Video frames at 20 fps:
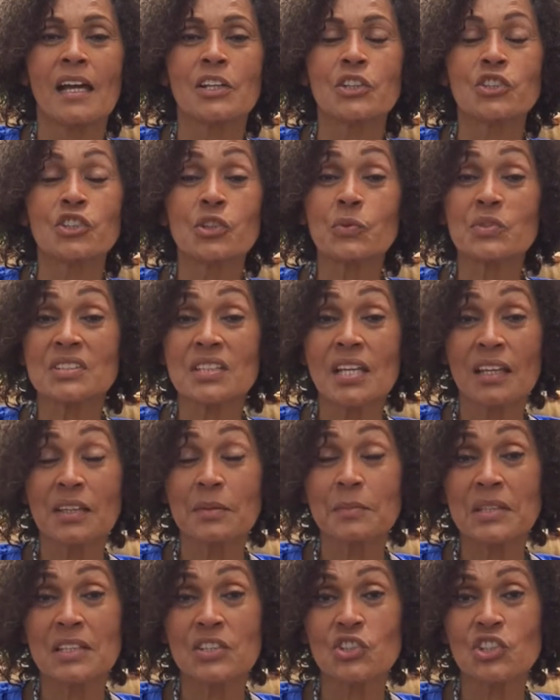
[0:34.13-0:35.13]
She was telling
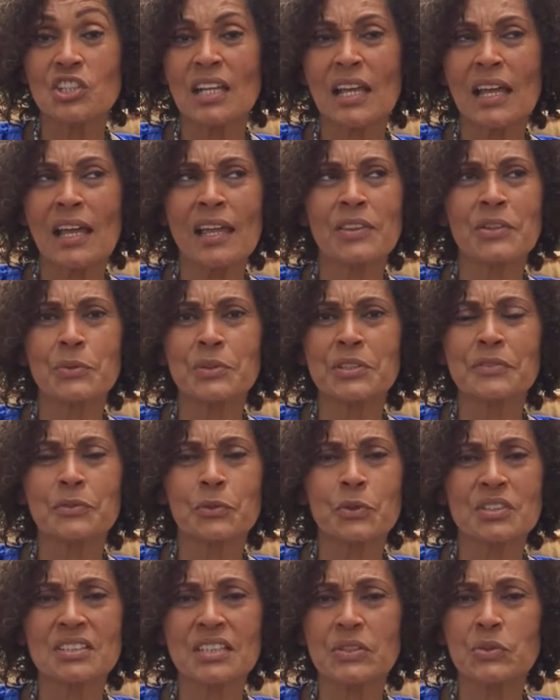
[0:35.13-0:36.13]
me that she had had 3 or
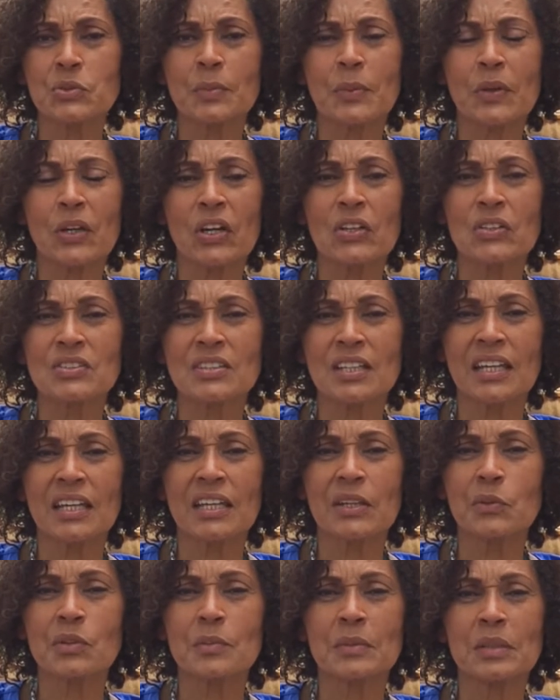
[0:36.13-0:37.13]
4 sexual partners, I
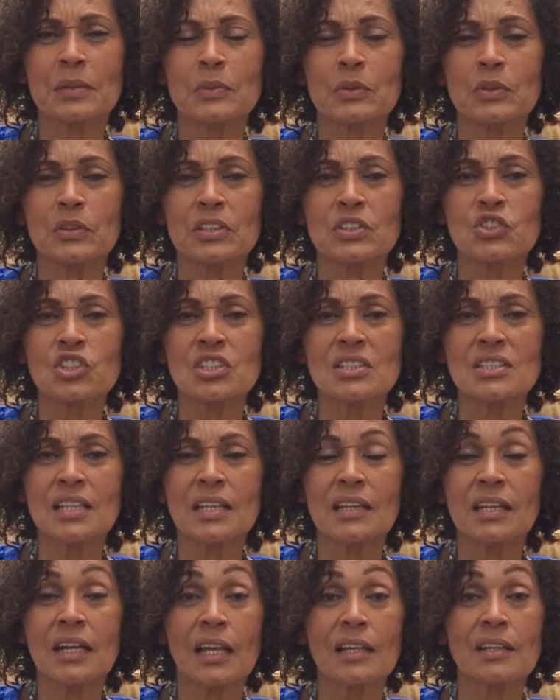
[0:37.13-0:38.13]
can't remember, and she
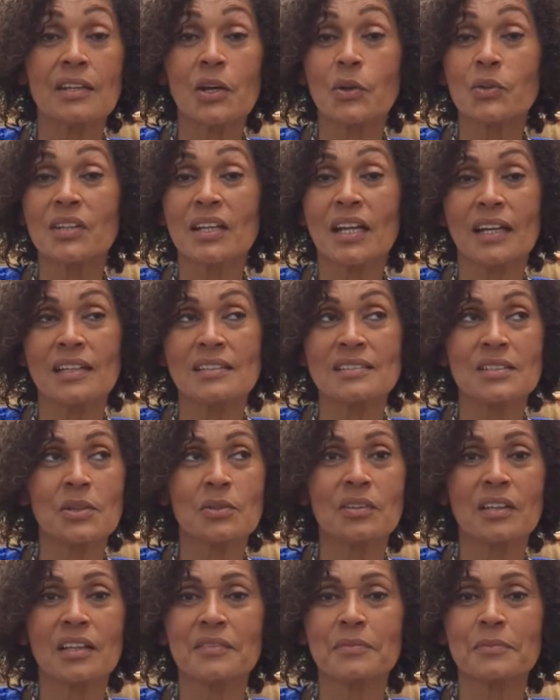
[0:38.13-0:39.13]
said that I know the guys
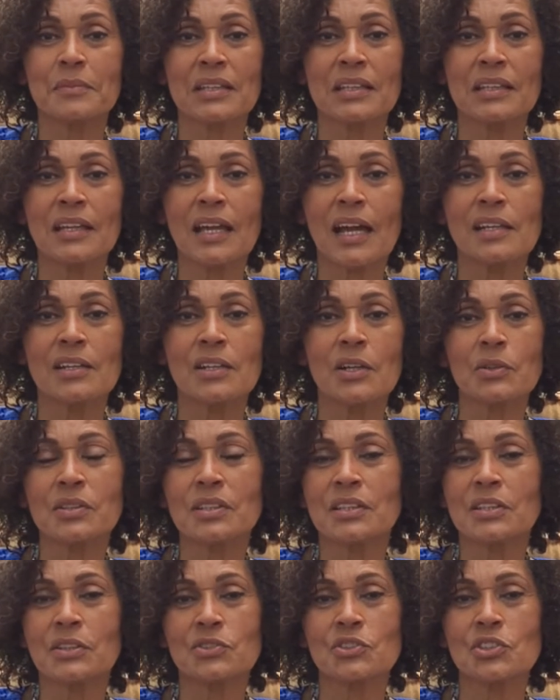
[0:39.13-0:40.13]
don't love me, I know
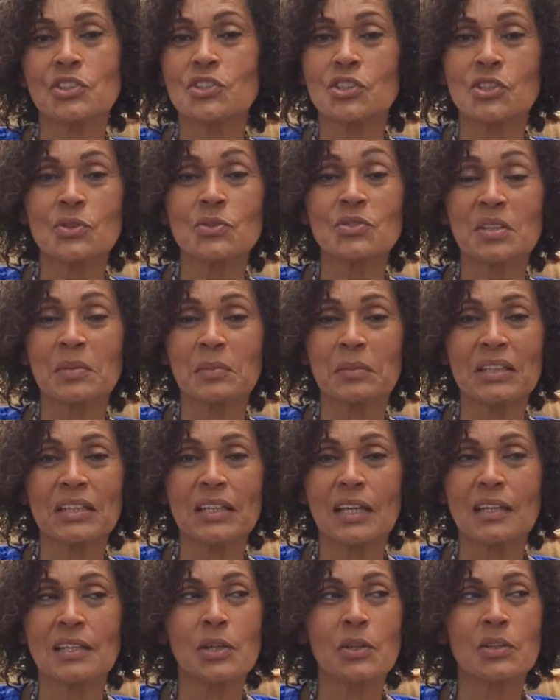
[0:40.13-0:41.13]
that they're just using me,
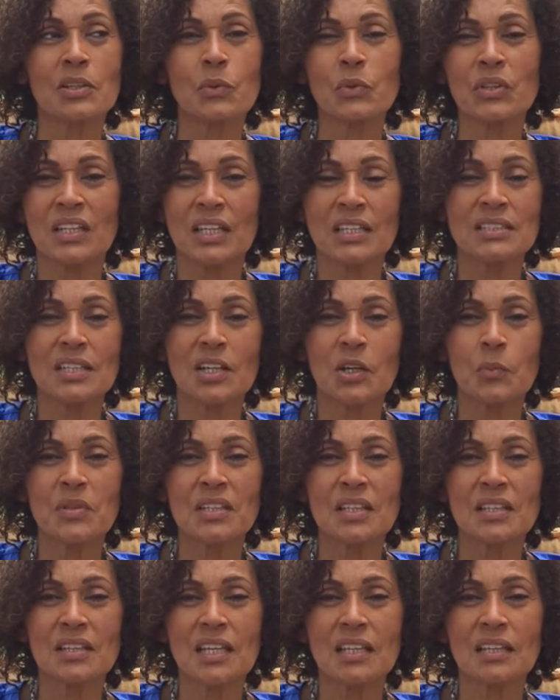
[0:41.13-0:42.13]
I know that when they tell me
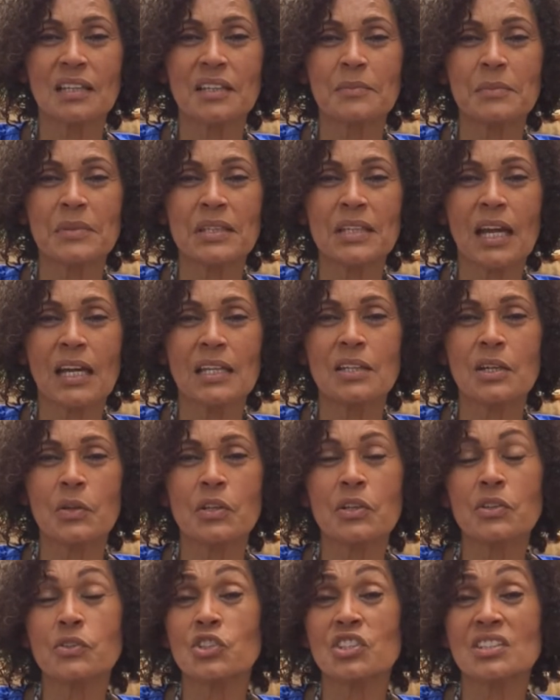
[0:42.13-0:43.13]
that they love me, I know
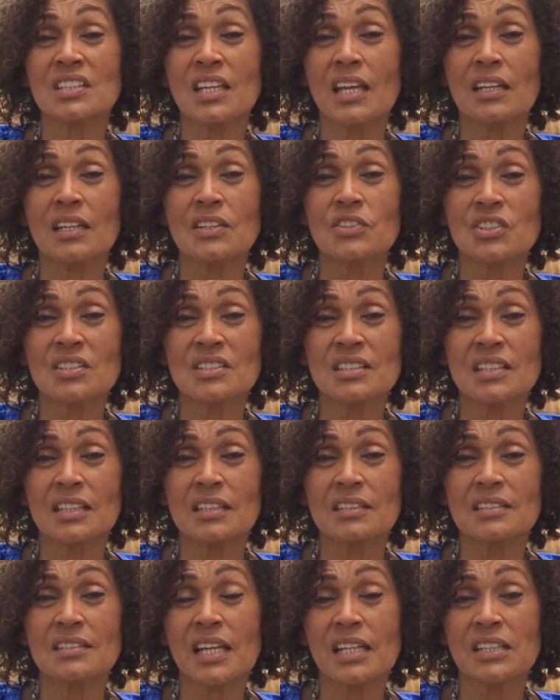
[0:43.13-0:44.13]
they're just saying it just to
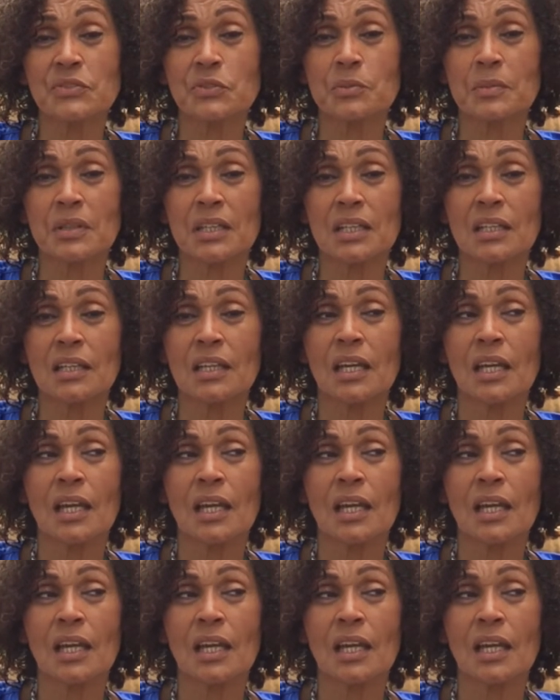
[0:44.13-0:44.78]
get sex from me.